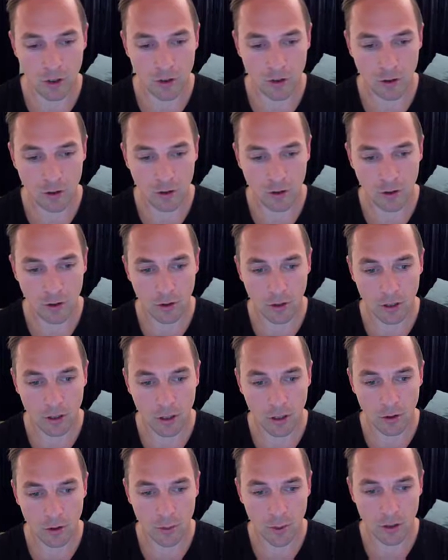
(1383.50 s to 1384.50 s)
is a
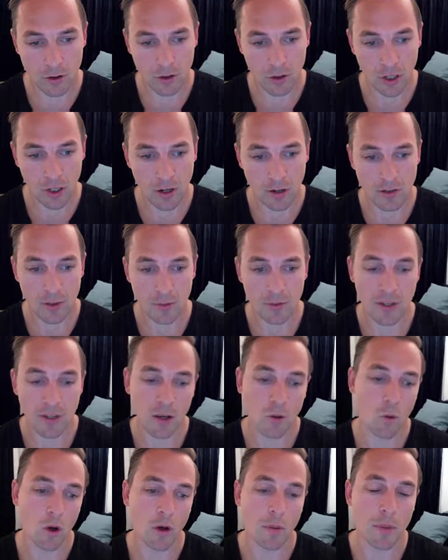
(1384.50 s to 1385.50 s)
little special here, is I'm
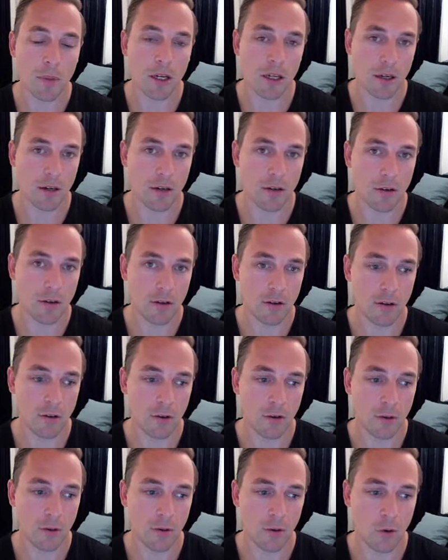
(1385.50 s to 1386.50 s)
saying 1 minute
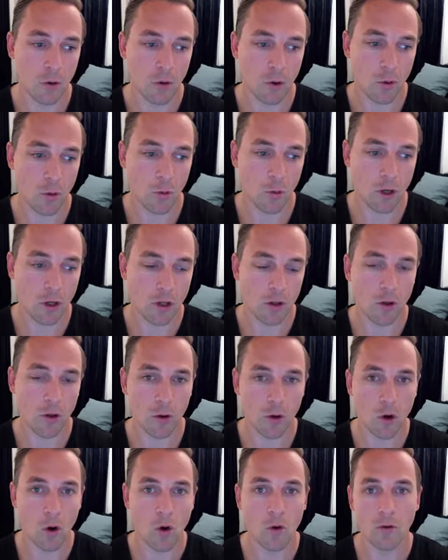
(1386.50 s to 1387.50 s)
when you
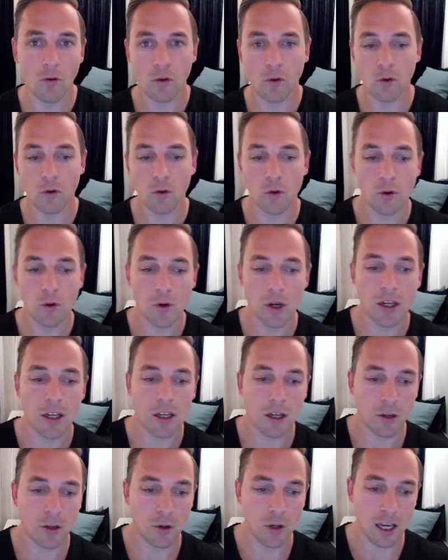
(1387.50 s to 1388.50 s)
go over to
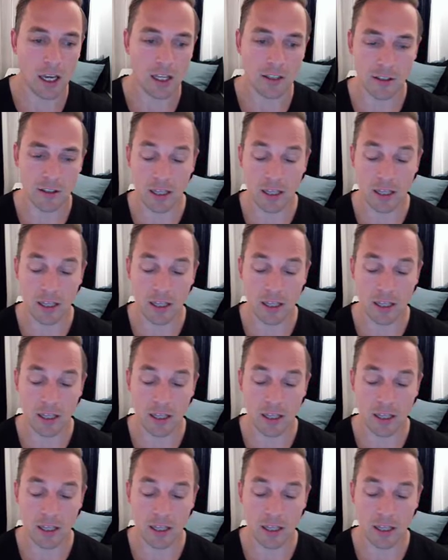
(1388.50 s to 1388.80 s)
creating a new case.